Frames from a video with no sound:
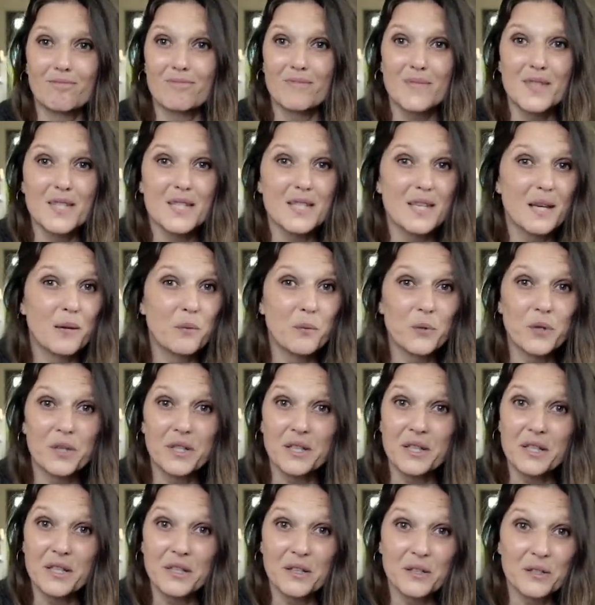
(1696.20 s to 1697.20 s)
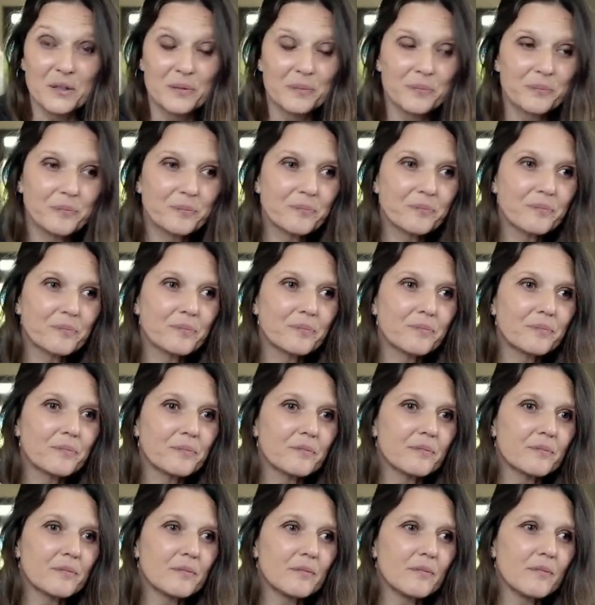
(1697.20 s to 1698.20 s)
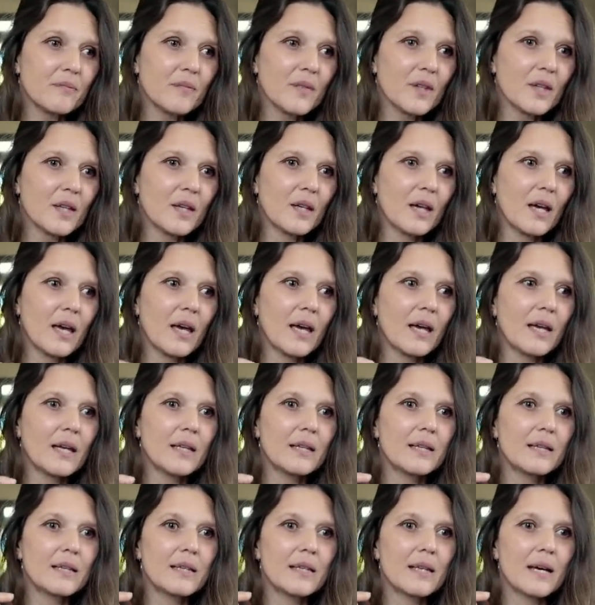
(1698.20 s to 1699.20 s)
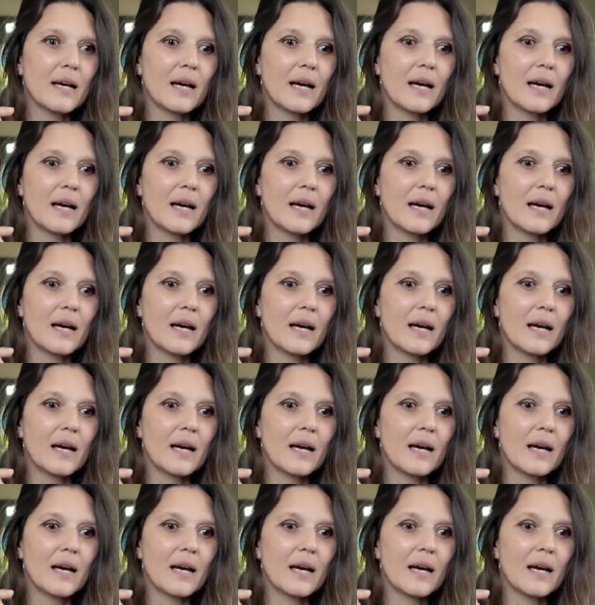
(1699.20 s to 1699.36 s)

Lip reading: somewhere here. And